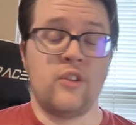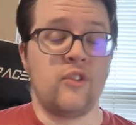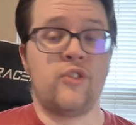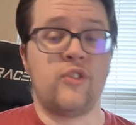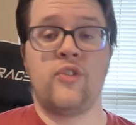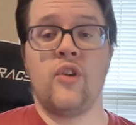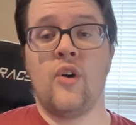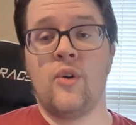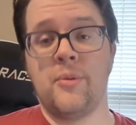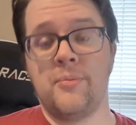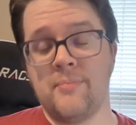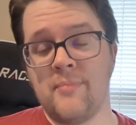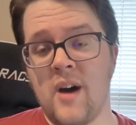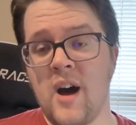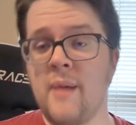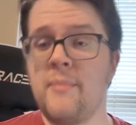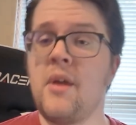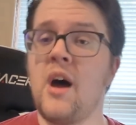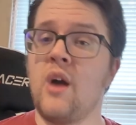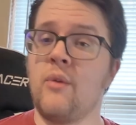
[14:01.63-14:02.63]
So
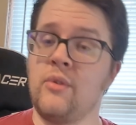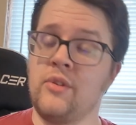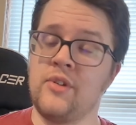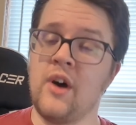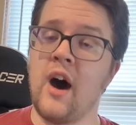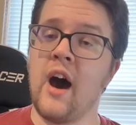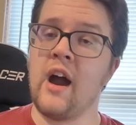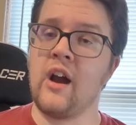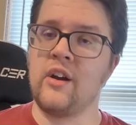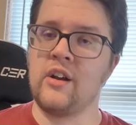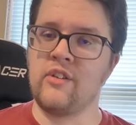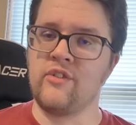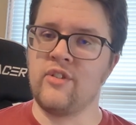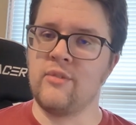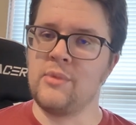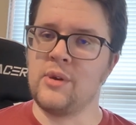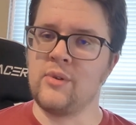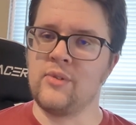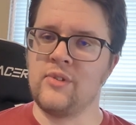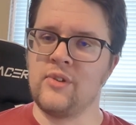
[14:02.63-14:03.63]
I'm not retiring
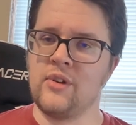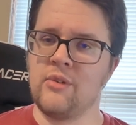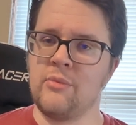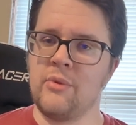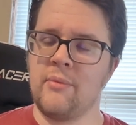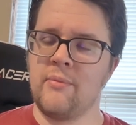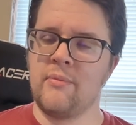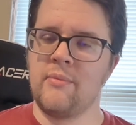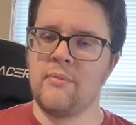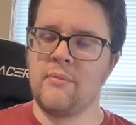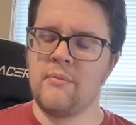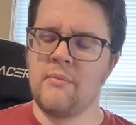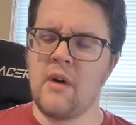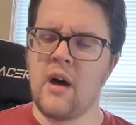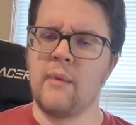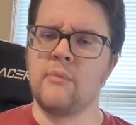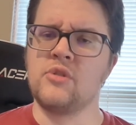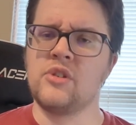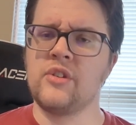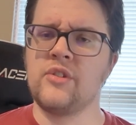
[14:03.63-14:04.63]
from YouTube.
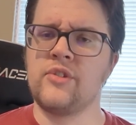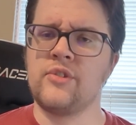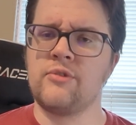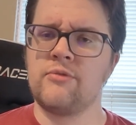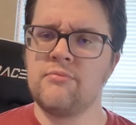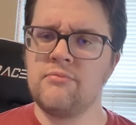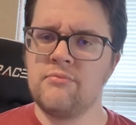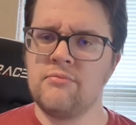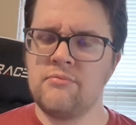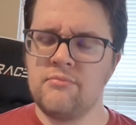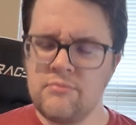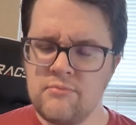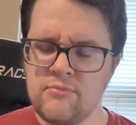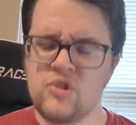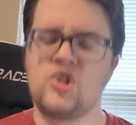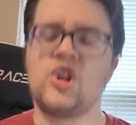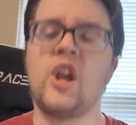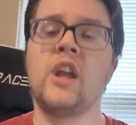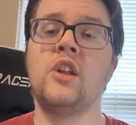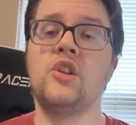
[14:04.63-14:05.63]
I'm just
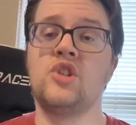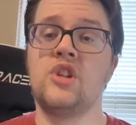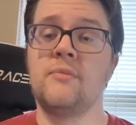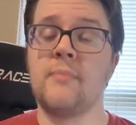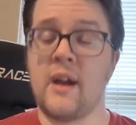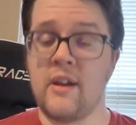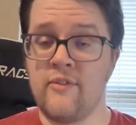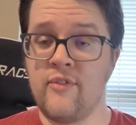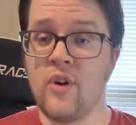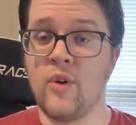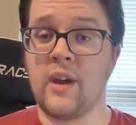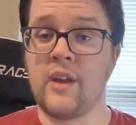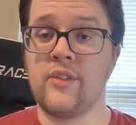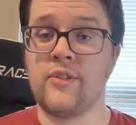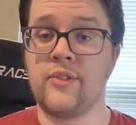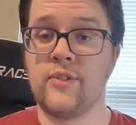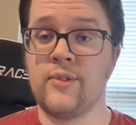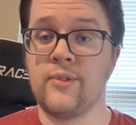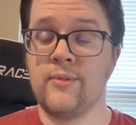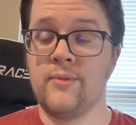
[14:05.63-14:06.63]
changing my
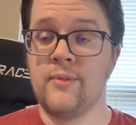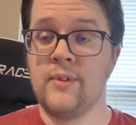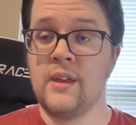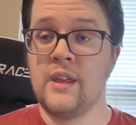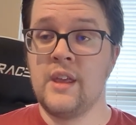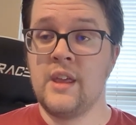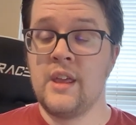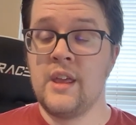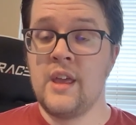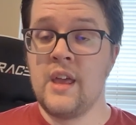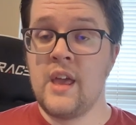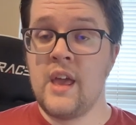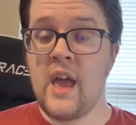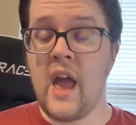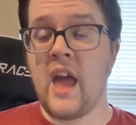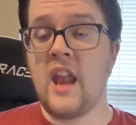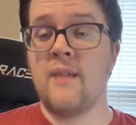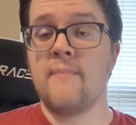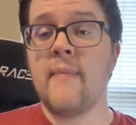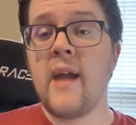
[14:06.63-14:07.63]
focus.
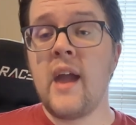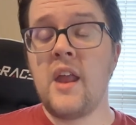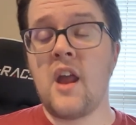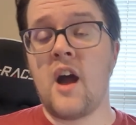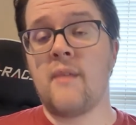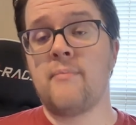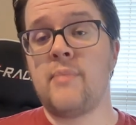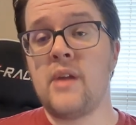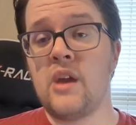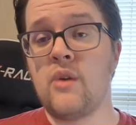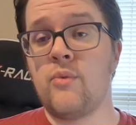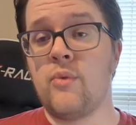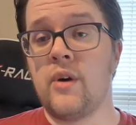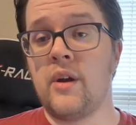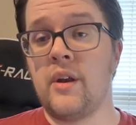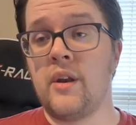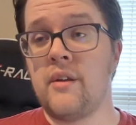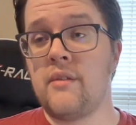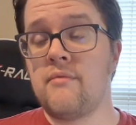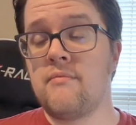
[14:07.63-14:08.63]
And it may not be
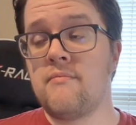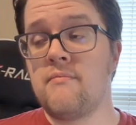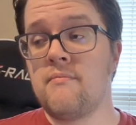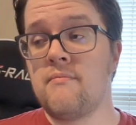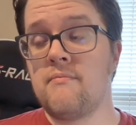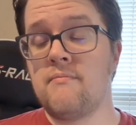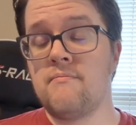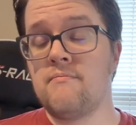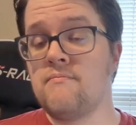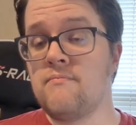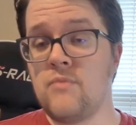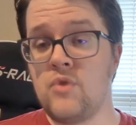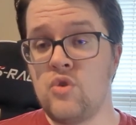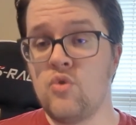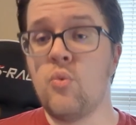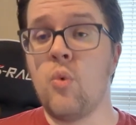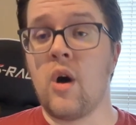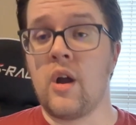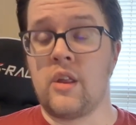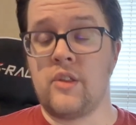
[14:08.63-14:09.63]
what
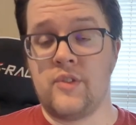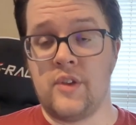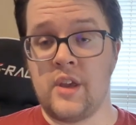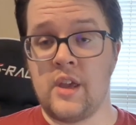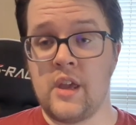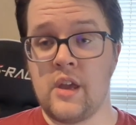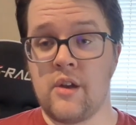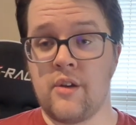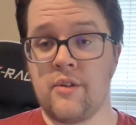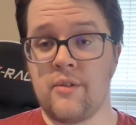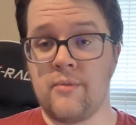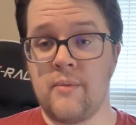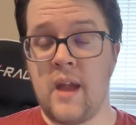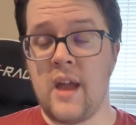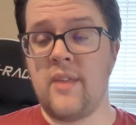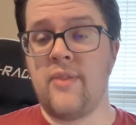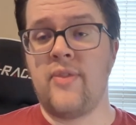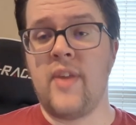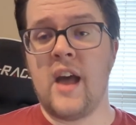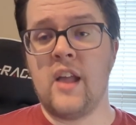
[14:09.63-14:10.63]
you wanted to hear,
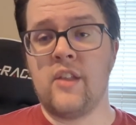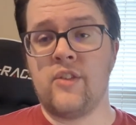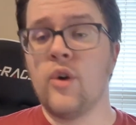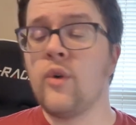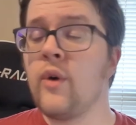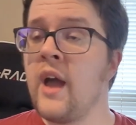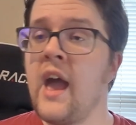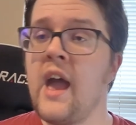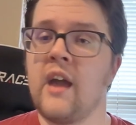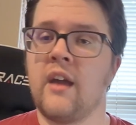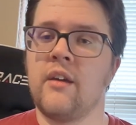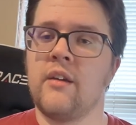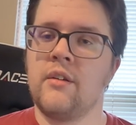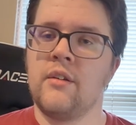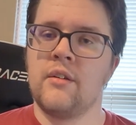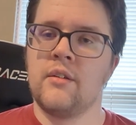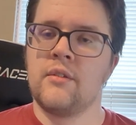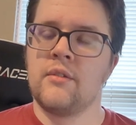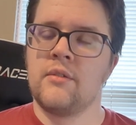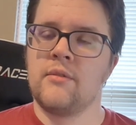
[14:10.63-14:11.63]
and that's okay,
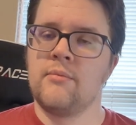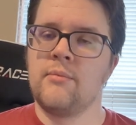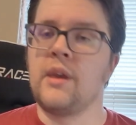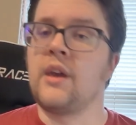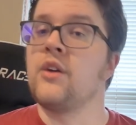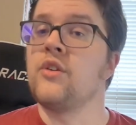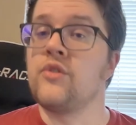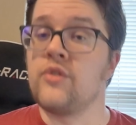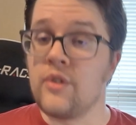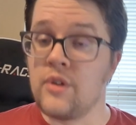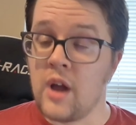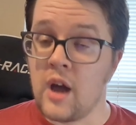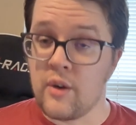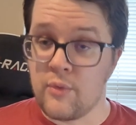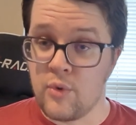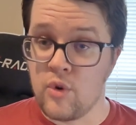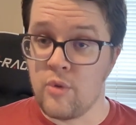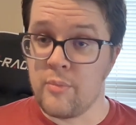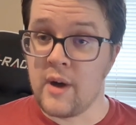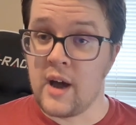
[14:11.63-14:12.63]
because you're
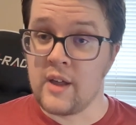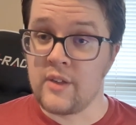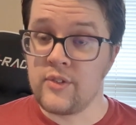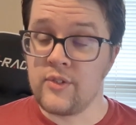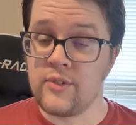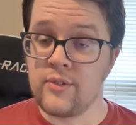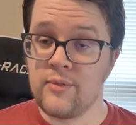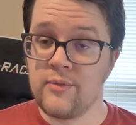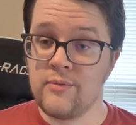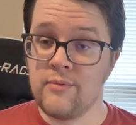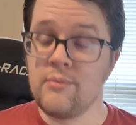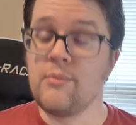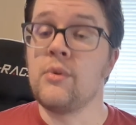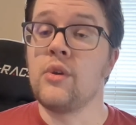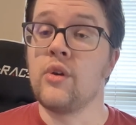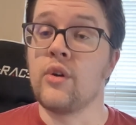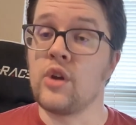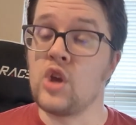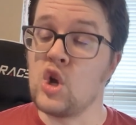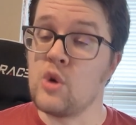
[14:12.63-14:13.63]
not robots.
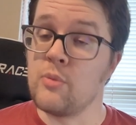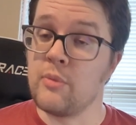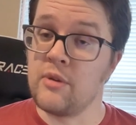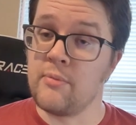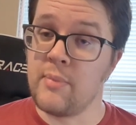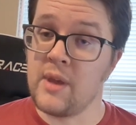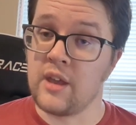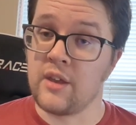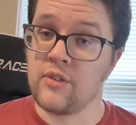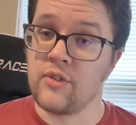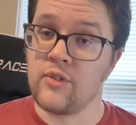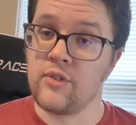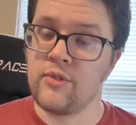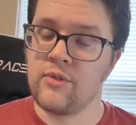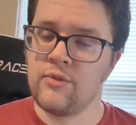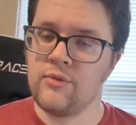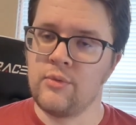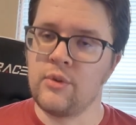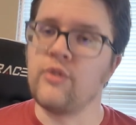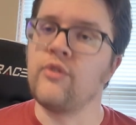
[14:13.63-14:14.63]
You're human
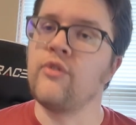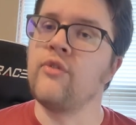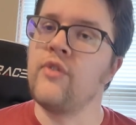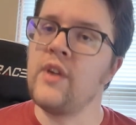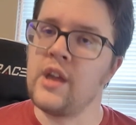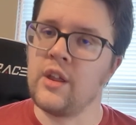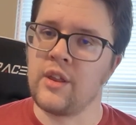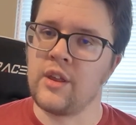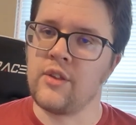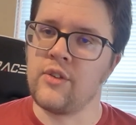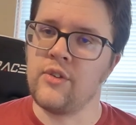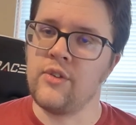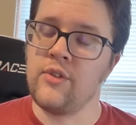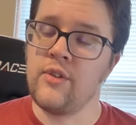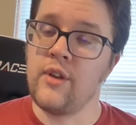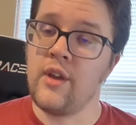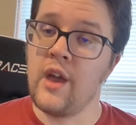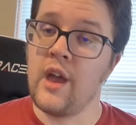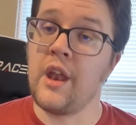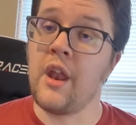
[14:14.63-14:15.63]
beings with feelings
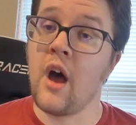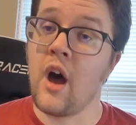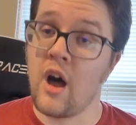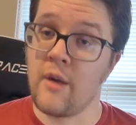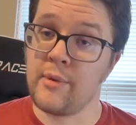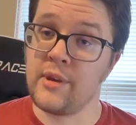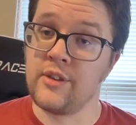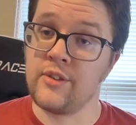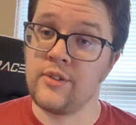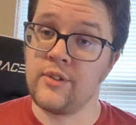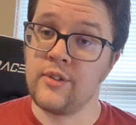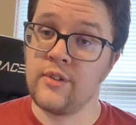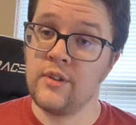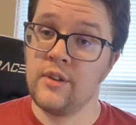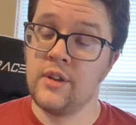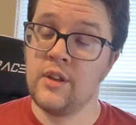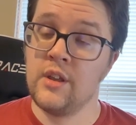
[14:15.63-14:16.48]
and hobbies.